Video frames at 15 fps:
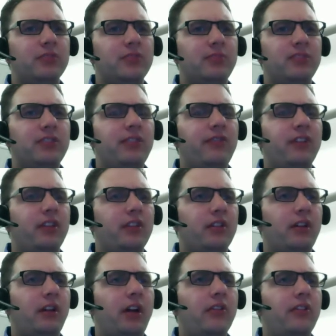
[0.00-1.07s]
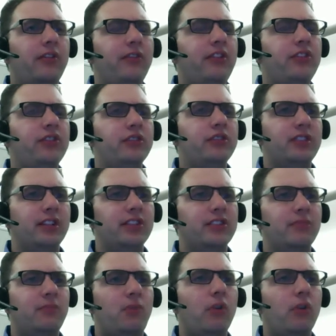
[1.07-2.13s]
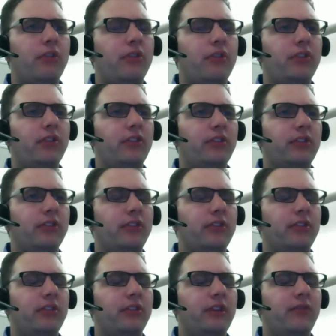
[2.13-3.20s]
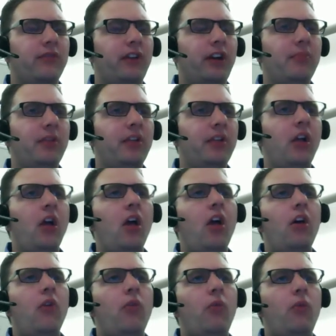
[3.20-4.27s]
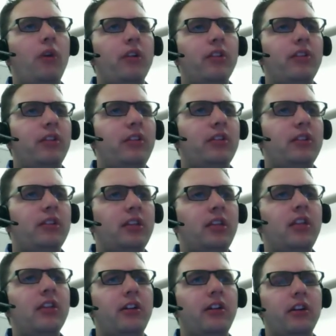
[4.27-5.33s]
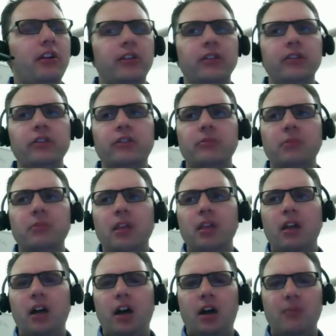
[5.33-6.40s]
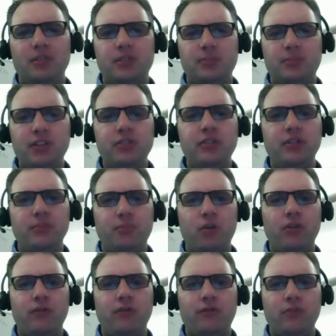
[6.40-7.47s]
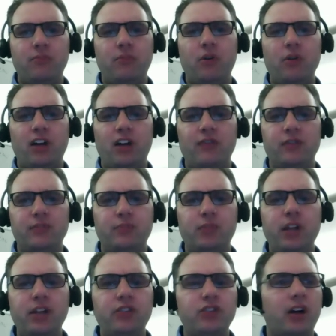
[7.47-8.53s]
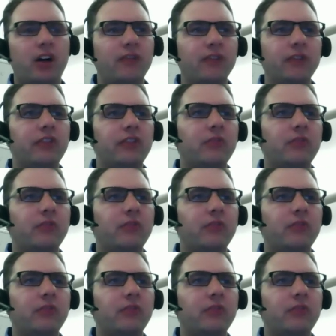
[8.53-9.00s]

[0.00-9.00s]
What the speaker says: specific other features that support this environment. One of the key areas, especially important for remote office, branch office,